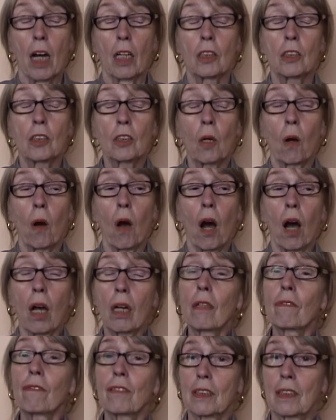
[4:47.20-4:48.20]
So
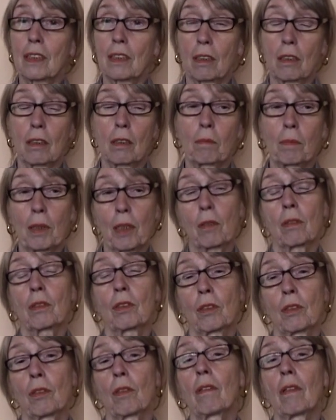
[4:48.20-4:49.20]
all of a sudden,
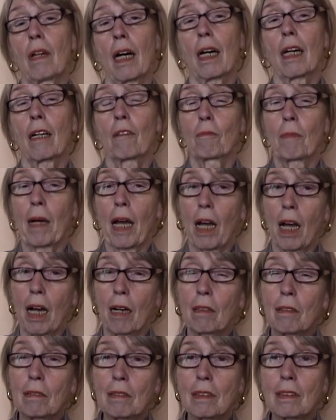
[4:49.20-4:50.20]
because I have my
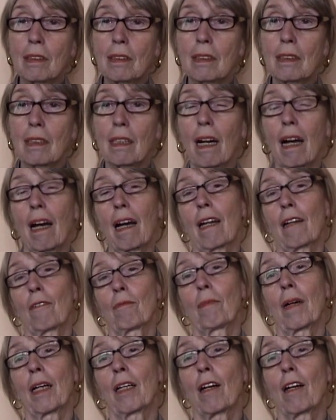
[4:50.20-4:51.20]
house, I have my